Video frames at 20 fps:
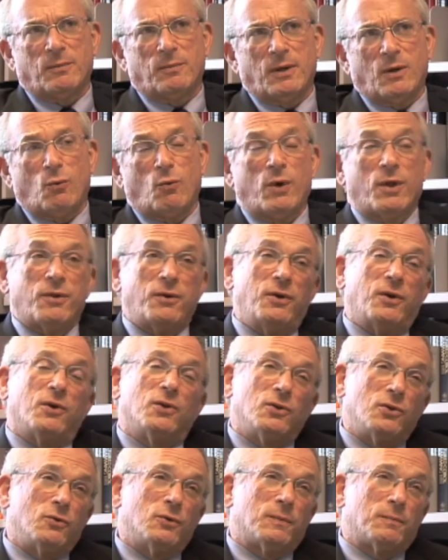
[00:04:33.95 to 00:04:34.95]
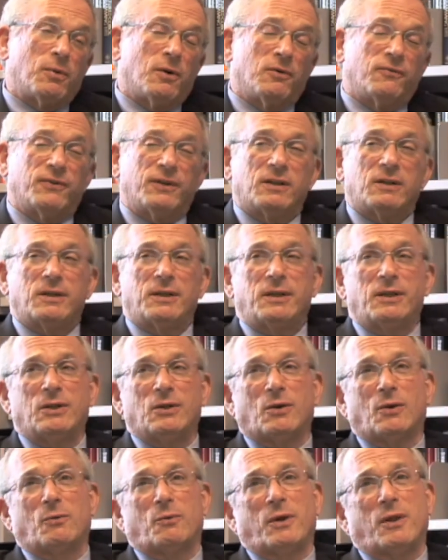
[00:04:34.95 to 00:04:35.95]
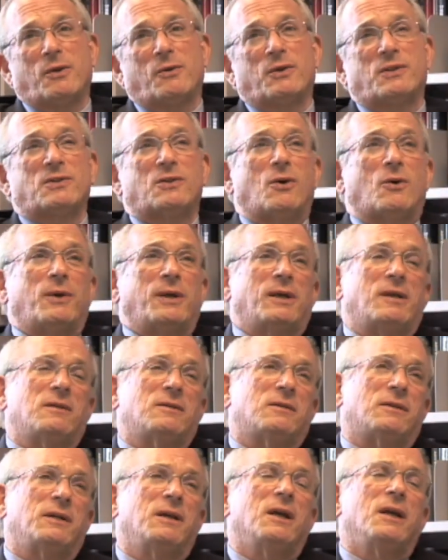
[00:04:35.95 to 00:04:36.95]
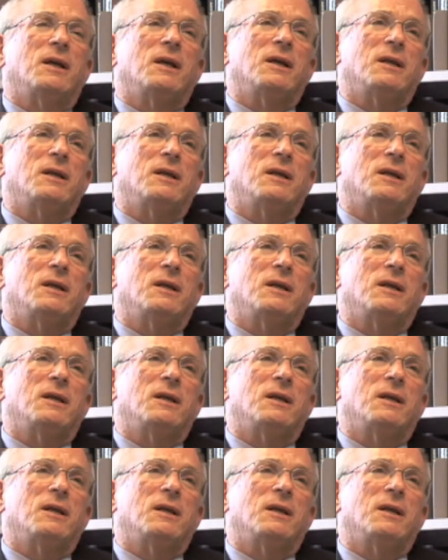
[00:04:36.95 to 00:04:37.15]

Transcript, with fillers: about whether you can do it perfectly or whether it's going easily,